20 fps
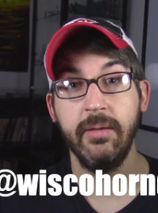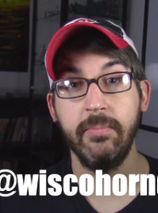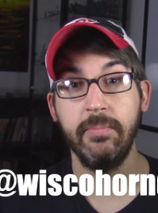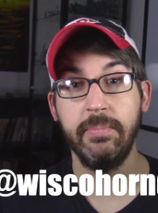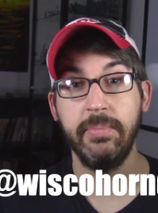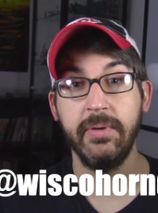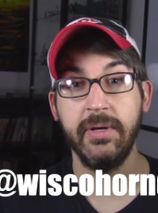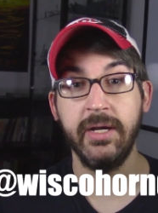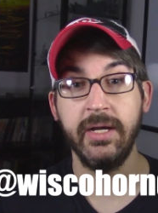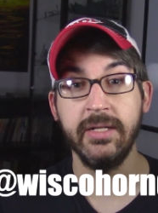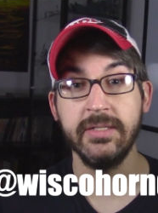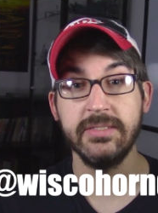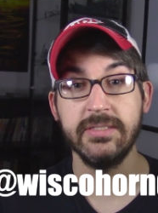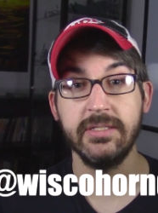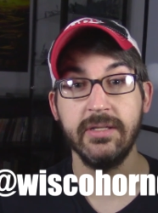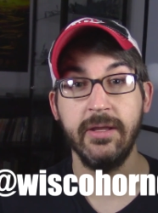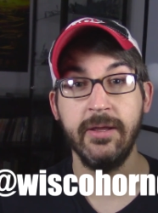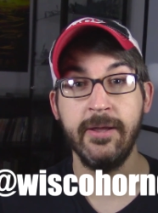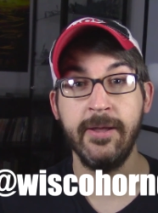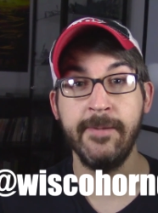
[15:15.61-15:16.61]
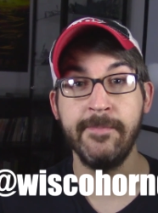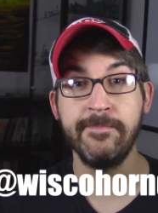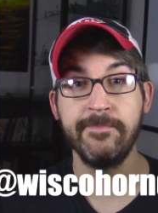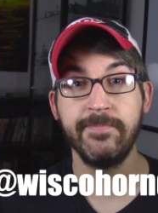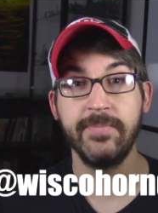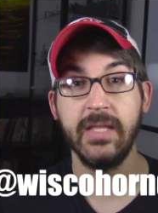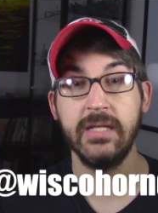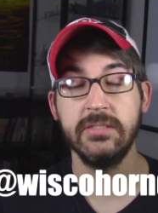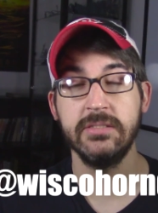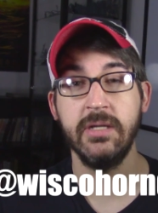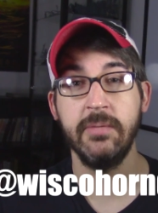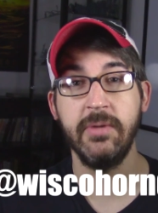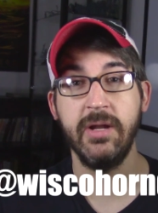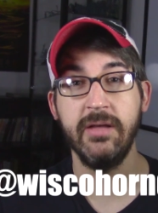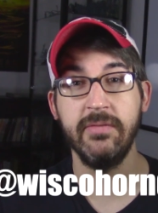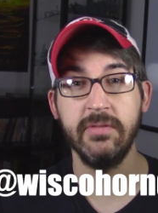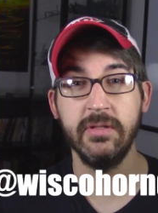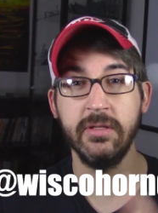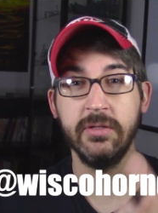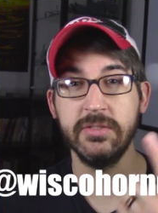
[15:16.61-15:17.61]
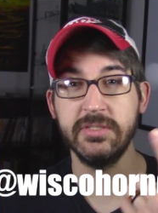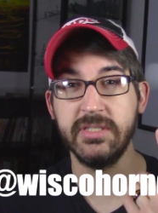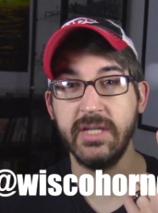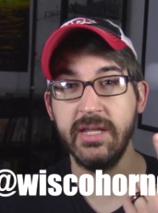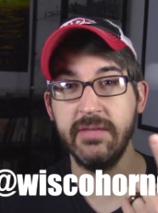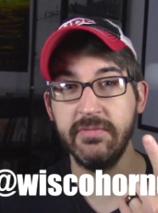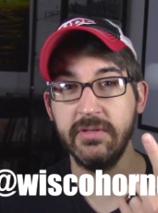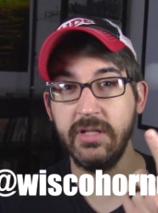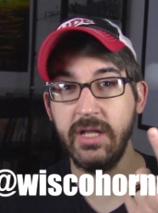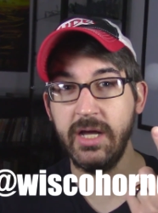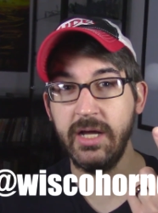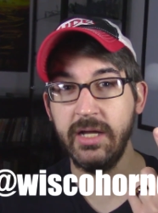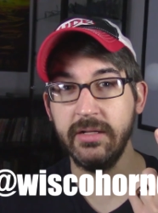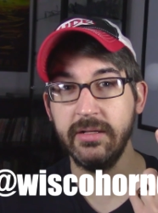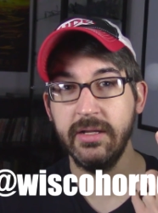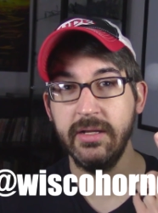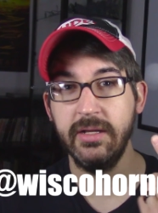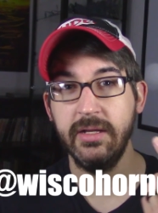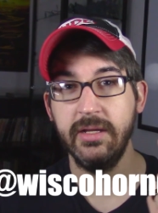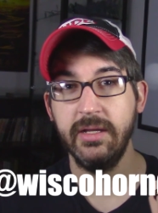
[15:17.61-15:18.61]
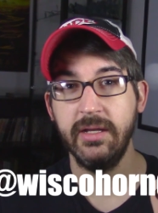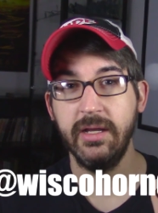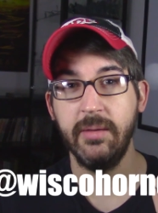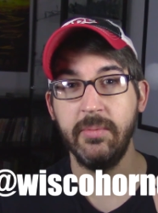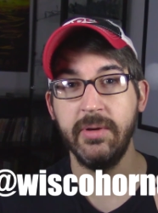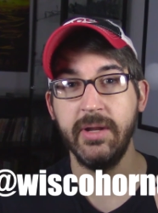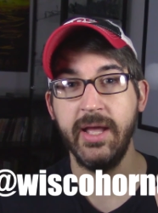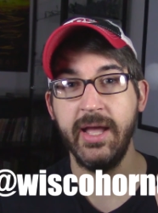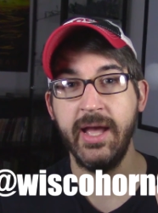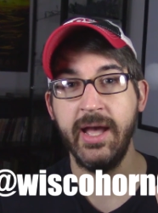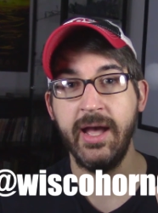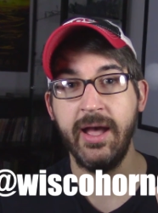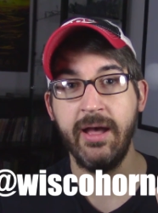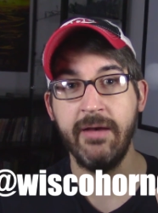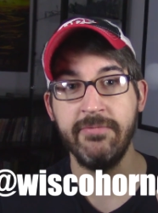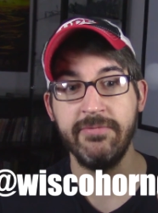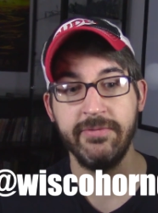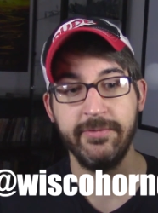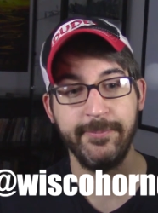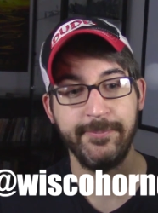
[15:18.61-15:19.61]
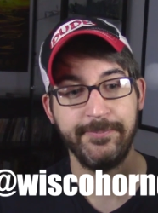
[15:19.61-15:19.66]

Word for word: But so I'm gonna have a little Skaven lot. I'm gonna have